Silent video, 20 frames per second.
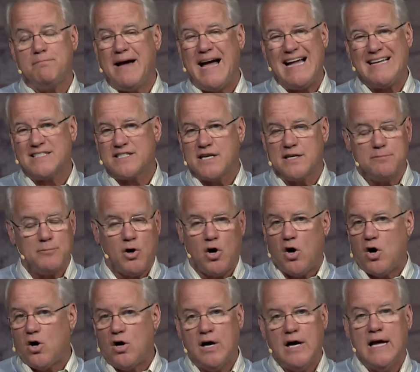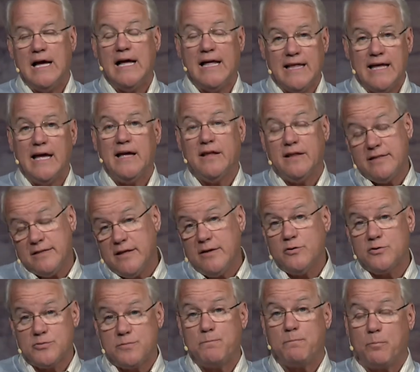basketball, that
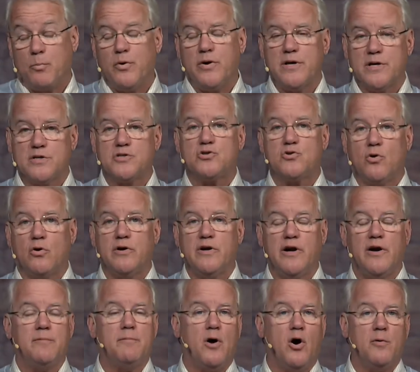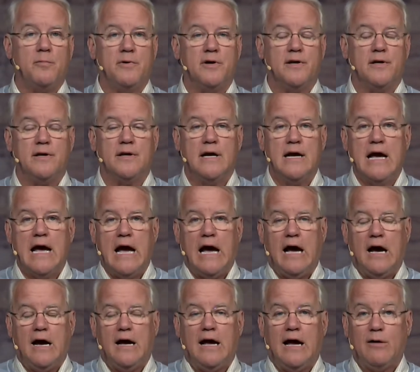was a pretty extraordinary moment.
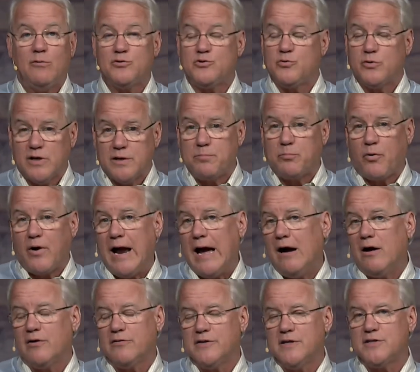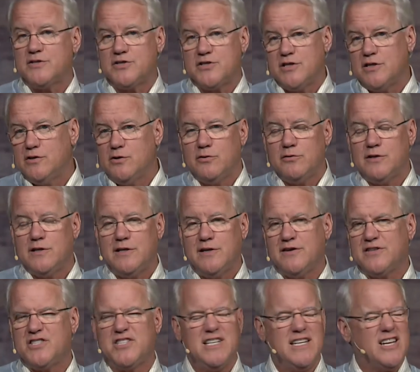I was really proud that she knew
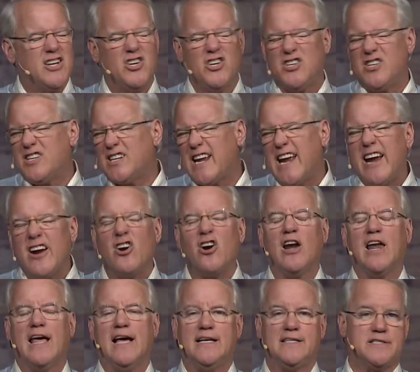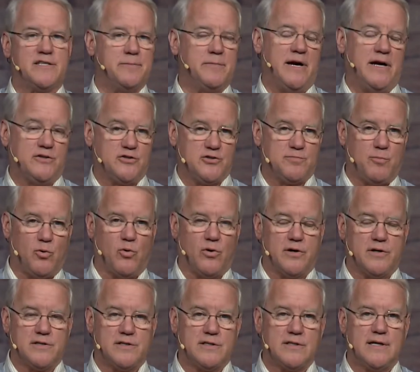she could care less about
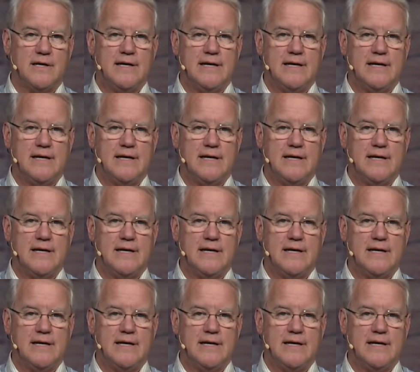sports.